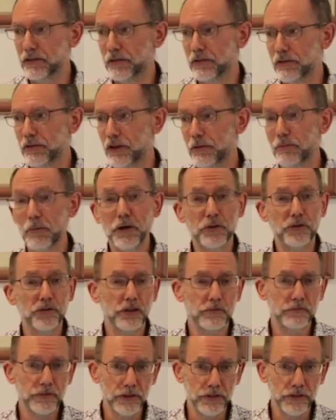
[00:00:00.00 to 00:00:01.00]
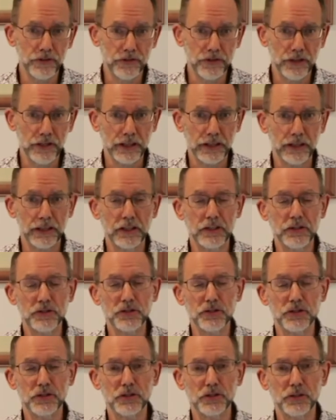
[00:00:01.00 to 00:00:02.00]
the most obvious thing is
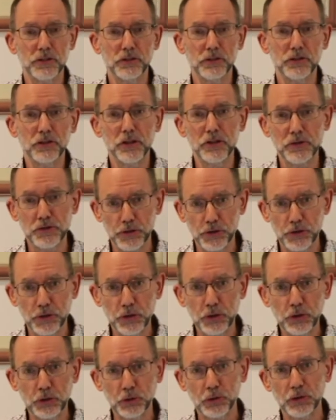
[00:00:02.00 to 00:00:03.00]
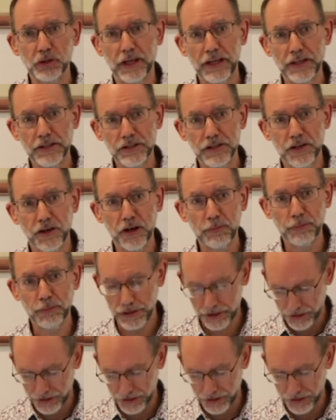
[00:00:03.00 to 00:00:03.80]
to go to Google and type in